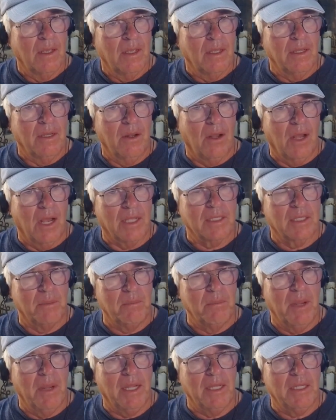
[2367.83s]
I can
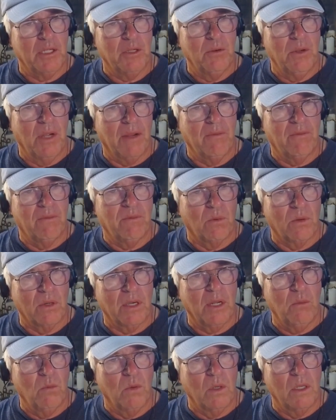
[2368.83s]
make you a
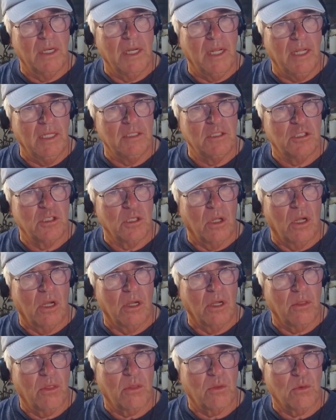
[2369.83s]
41-inch
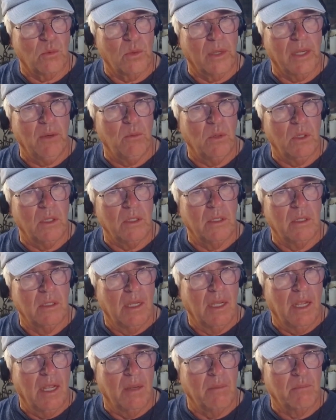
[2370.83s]
long 3-wood
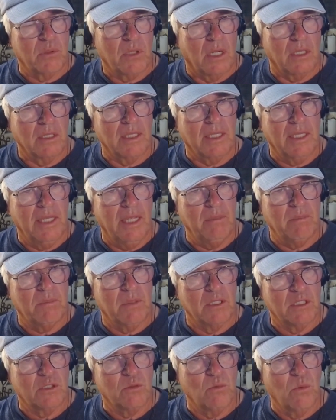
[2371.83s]
and probably keep the
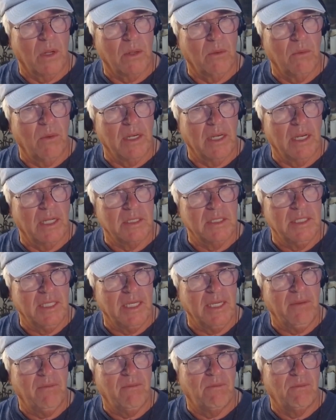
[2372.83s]
swing weight at
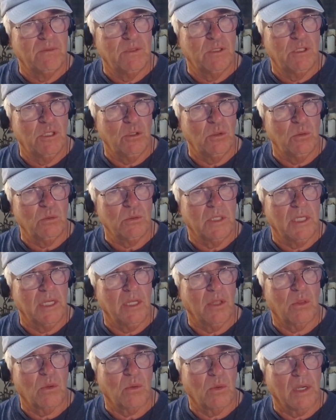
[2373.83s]
D2,
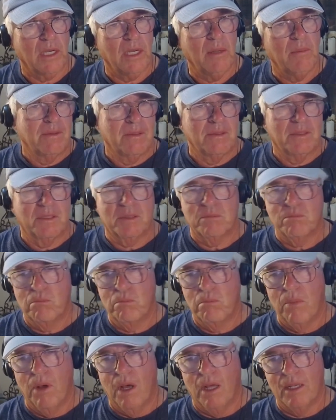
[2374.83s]
D3.
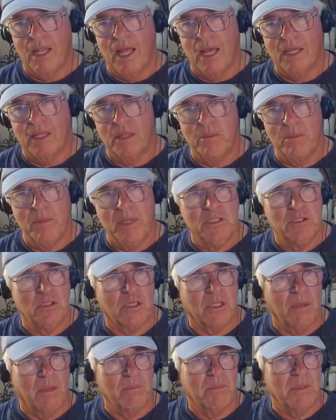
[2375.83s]
A lot of the major
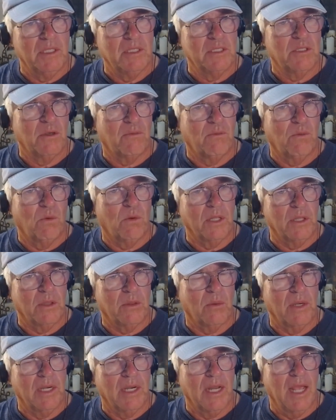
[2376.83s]
companies are
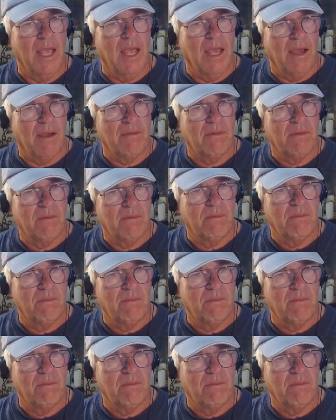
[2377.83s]
43.5.